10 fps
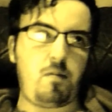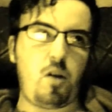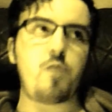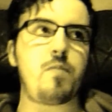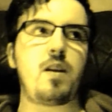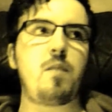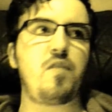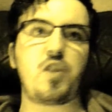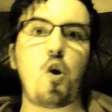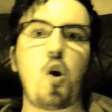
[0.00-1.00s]
open up
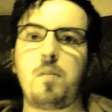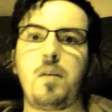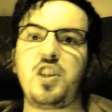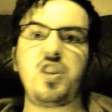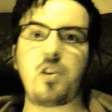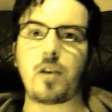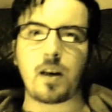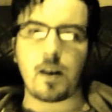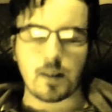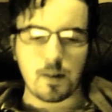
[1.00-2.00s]
for cock munchers like
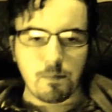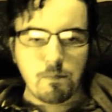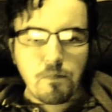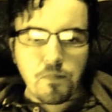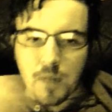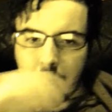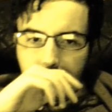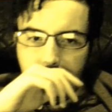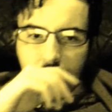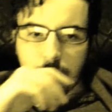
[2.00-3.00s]
us.
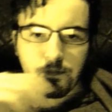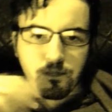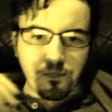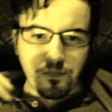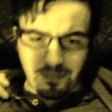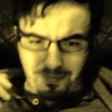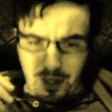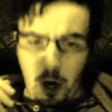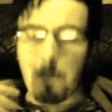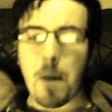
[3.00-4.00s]
But
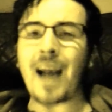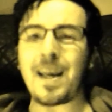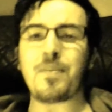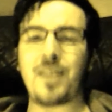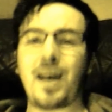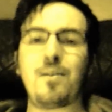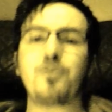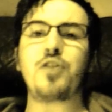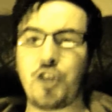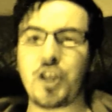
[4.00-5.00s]
on paper that
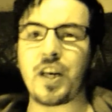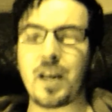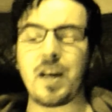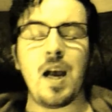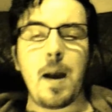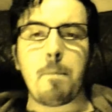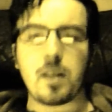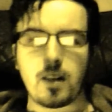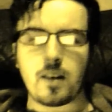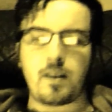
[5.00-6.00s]
looks legit.
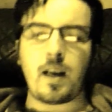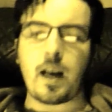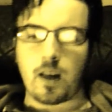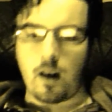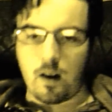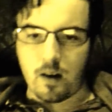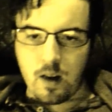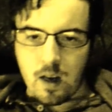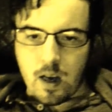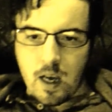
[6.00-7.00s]
But this tax cut,
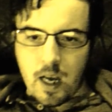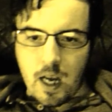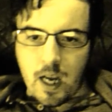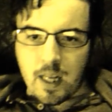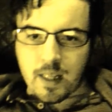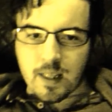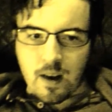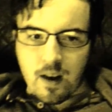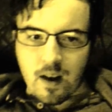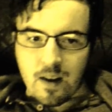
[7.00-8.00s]
it's,
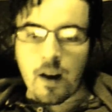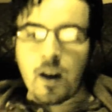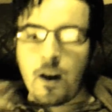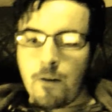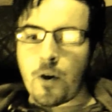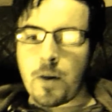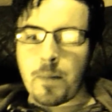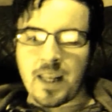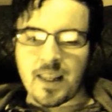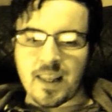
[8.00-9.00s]
yeah, 30
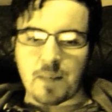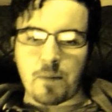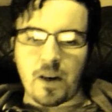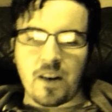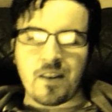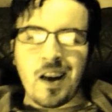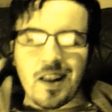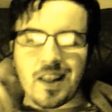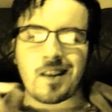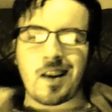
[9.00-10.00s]
million taxpayers.
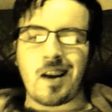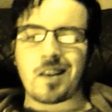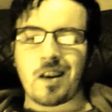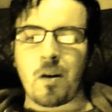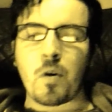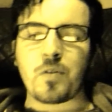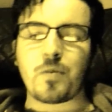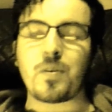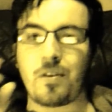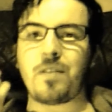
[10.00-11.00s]
This tax cut won't do
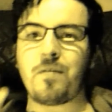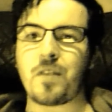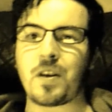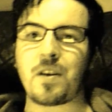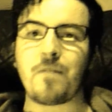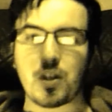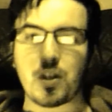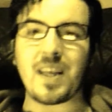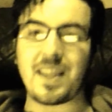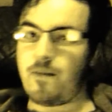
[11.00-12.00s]
a sodding thing for
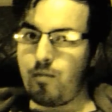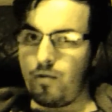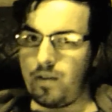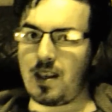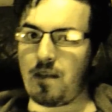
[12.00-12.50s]
27.7